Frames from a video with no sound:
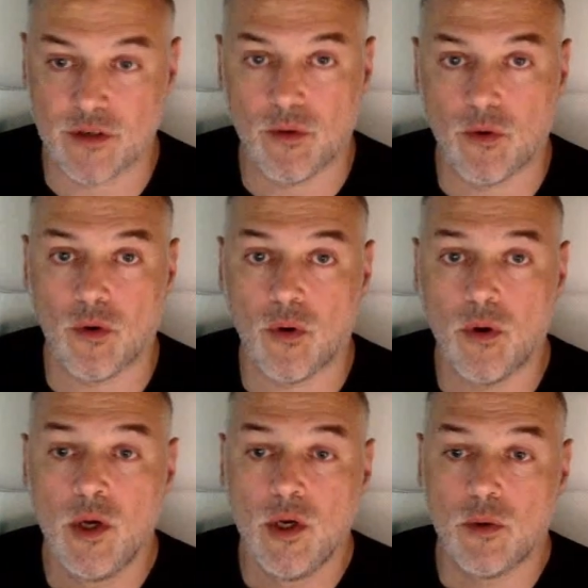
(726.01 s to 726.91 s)
or
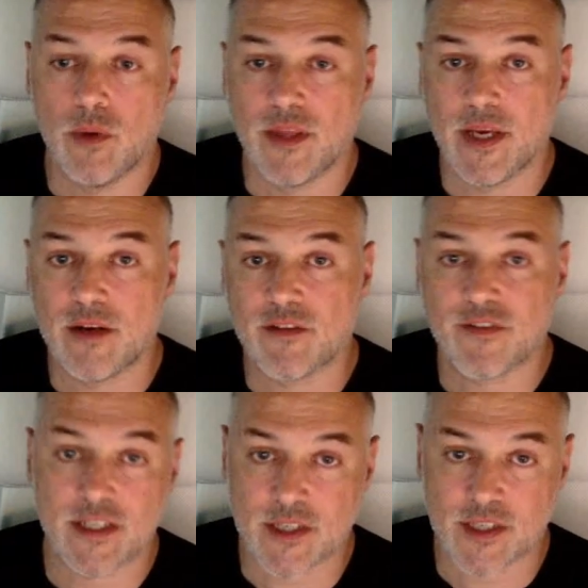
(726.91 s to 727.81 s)
within
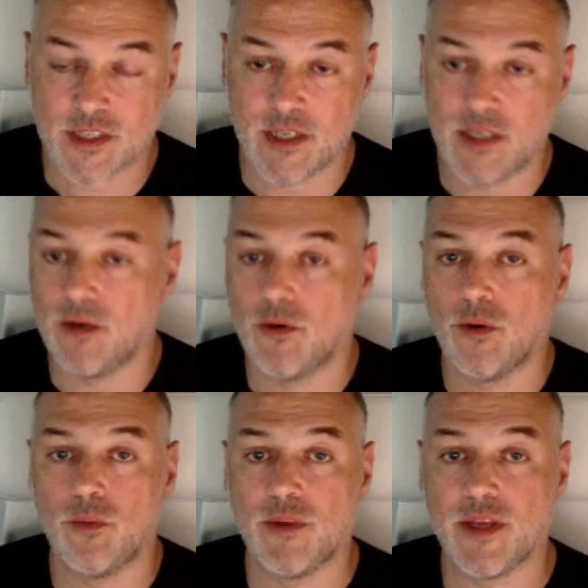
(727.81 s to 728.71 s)
fantasy, or
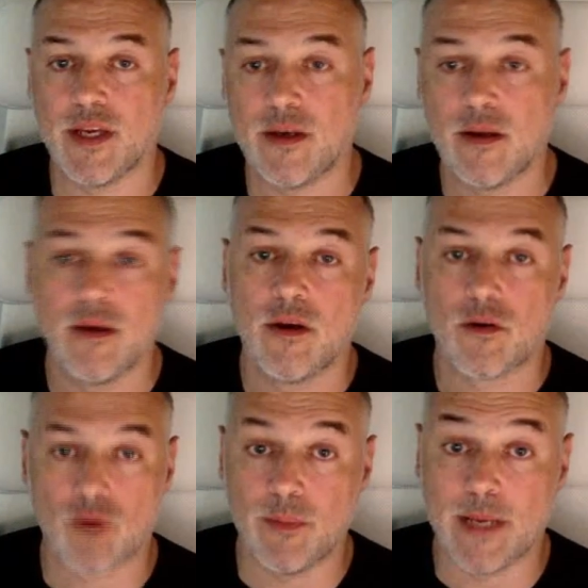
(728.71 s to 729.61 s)
within
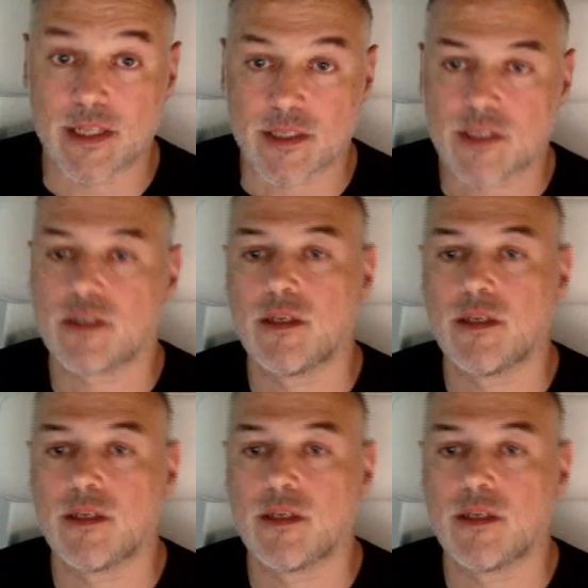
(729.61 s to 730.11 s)
romance,